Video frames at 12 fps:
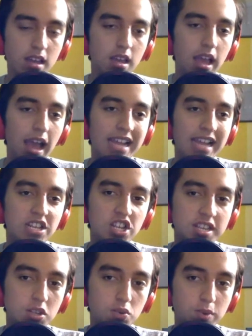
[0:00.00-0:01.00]
I
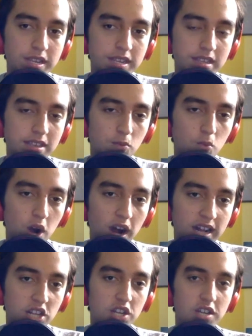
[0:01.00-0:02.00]
just recently
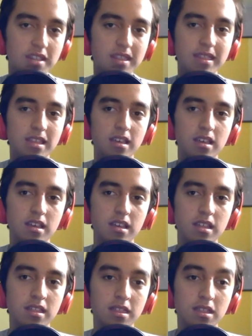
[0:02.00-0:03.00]
watched
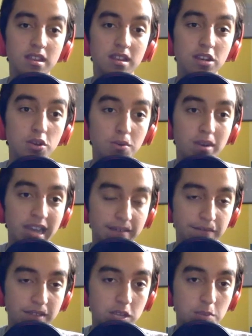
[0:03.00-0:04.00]
the new
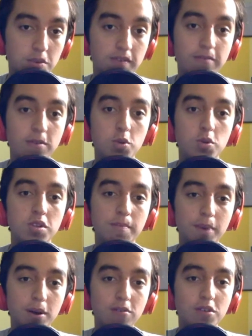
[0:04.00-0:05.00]
Netflix movie, which was
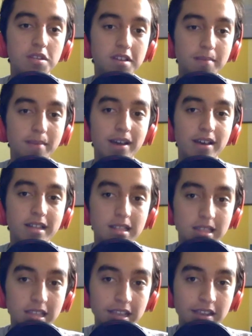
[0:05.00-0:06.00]
supposed to come out in
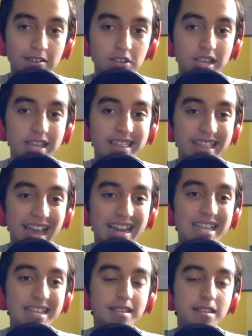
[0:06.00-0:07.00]
theaters, and that
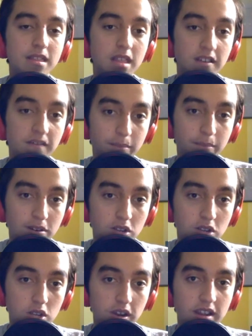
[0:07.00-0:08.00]
is Lovebirds,
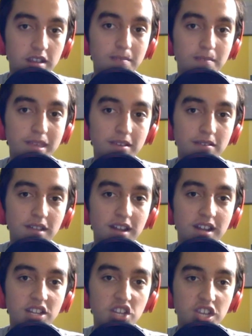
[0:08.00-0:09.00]
starring Camille
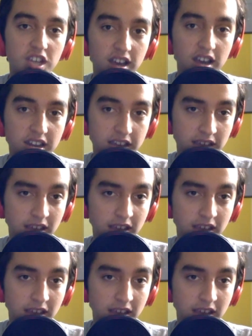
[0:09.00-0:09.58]
Nanjiani.